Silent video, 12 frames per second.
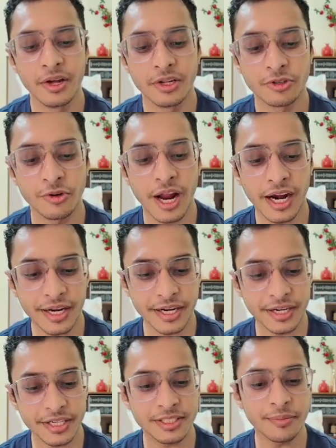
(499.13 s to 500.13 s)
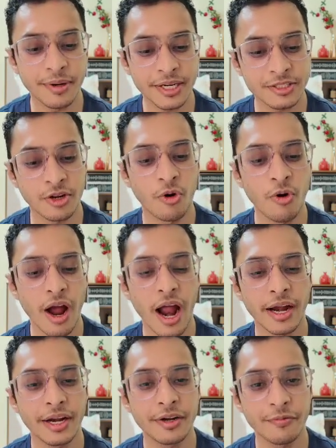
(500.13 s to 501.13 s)
so that it is a bit slow
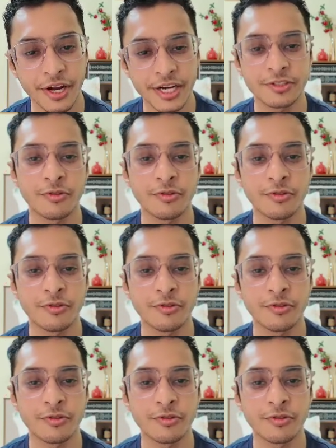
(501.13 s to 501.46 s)
and it waits